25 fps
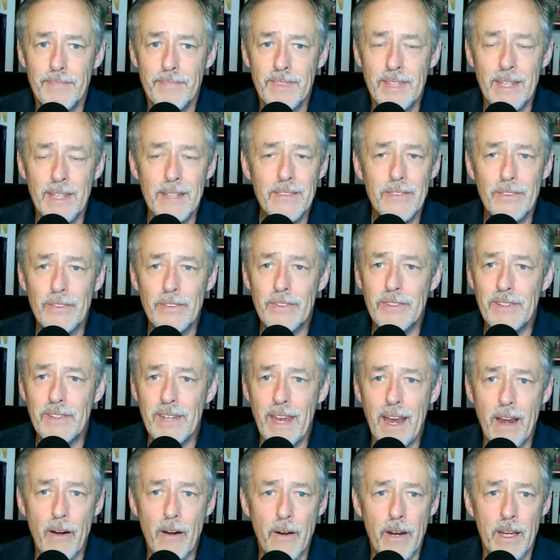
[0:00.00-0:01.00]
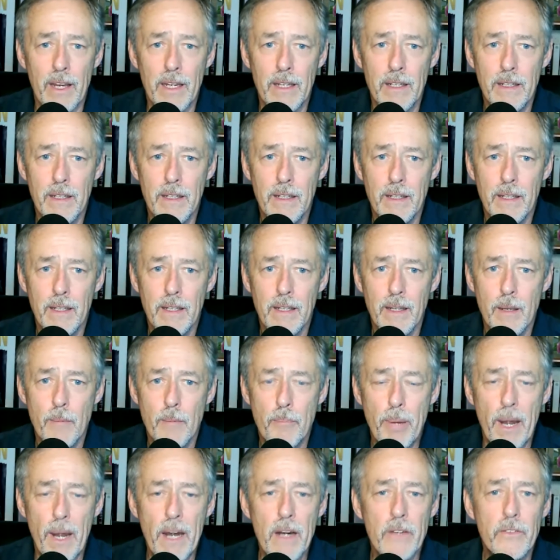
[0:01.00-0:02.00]
This is scary.
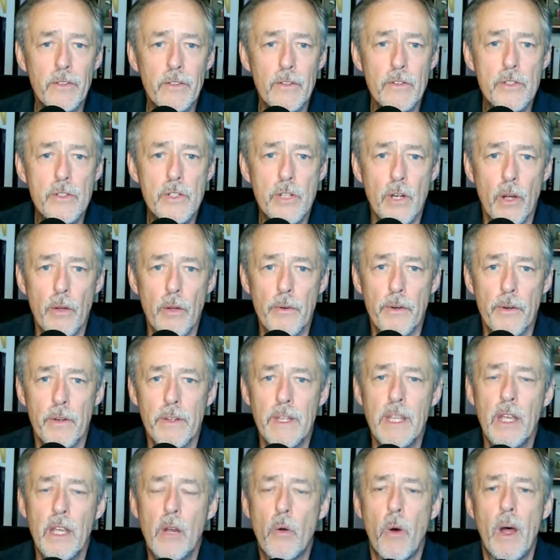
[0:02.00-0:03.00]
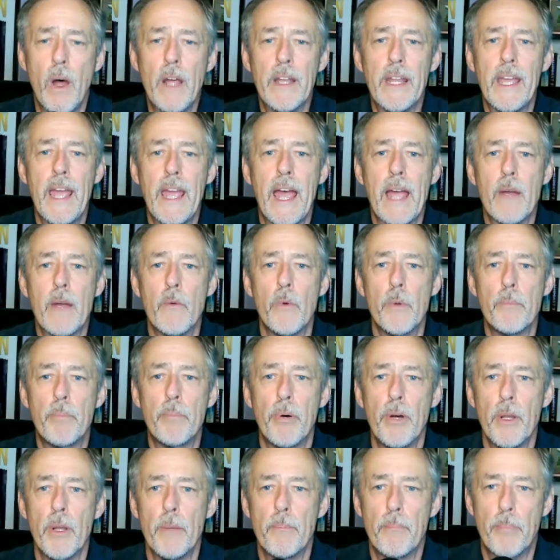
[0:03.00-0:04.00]
Parents and children, the Equality Act would
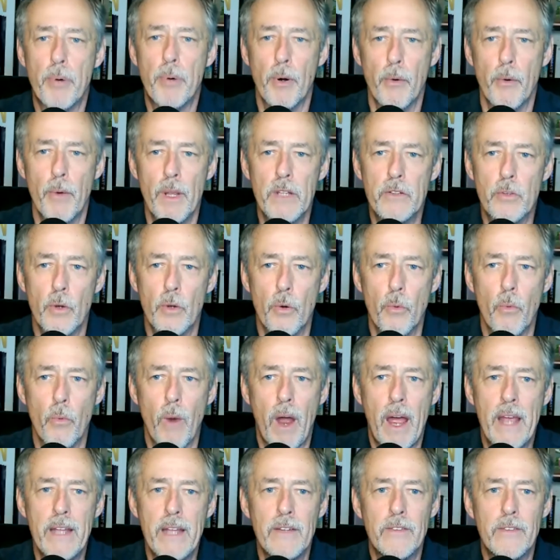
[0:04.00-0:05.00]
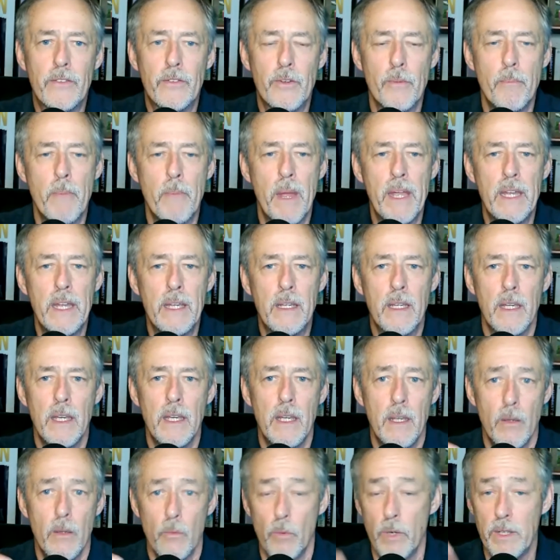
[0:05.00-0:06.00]
put parental rights
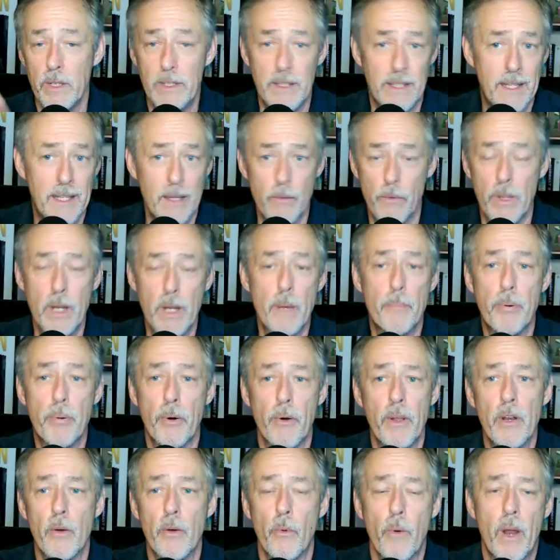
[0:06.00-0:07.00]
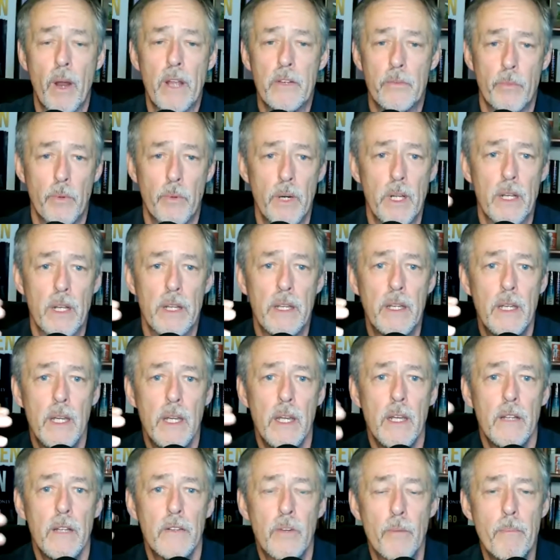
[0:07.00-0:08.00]
would get rid of parental rights, really,
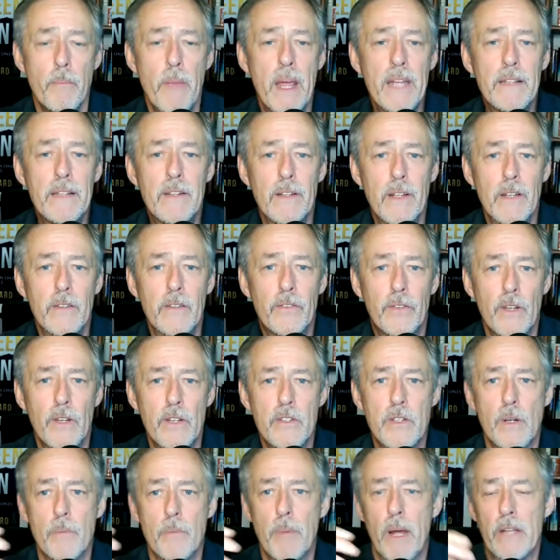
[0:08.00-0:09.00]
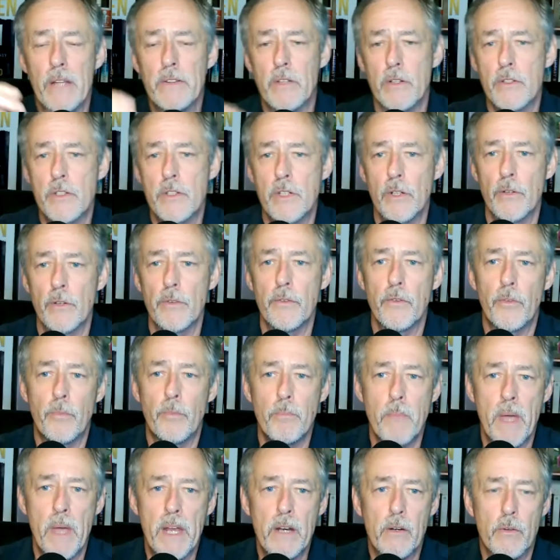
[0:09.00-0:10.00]
to make the decision about their children's
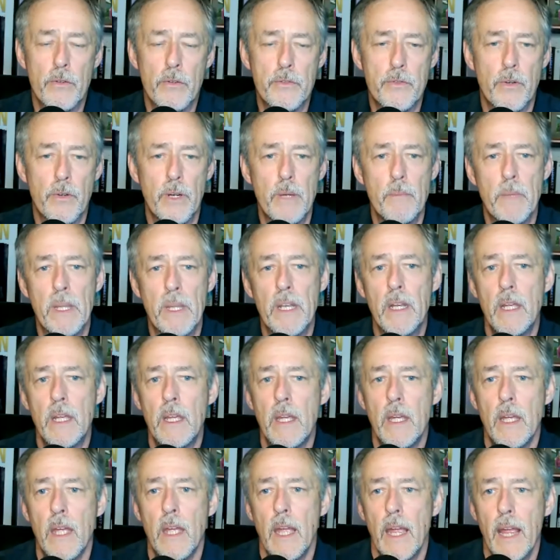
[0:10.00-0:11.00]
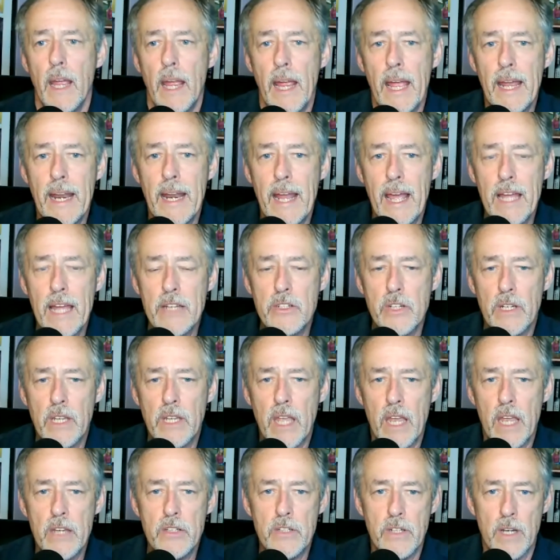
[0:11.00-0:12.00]
medical treatment and
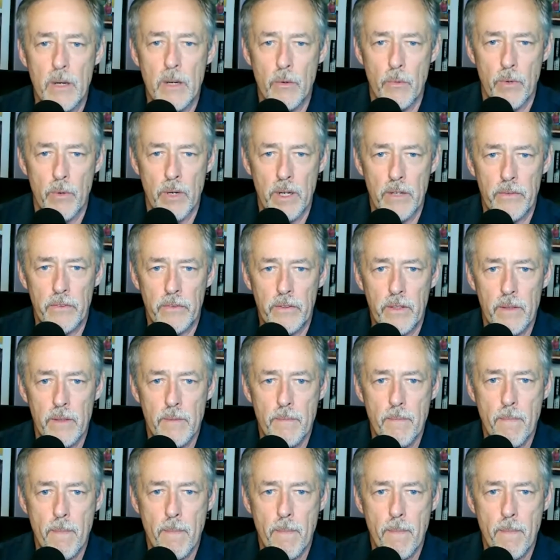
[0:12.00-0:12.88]
education at risk.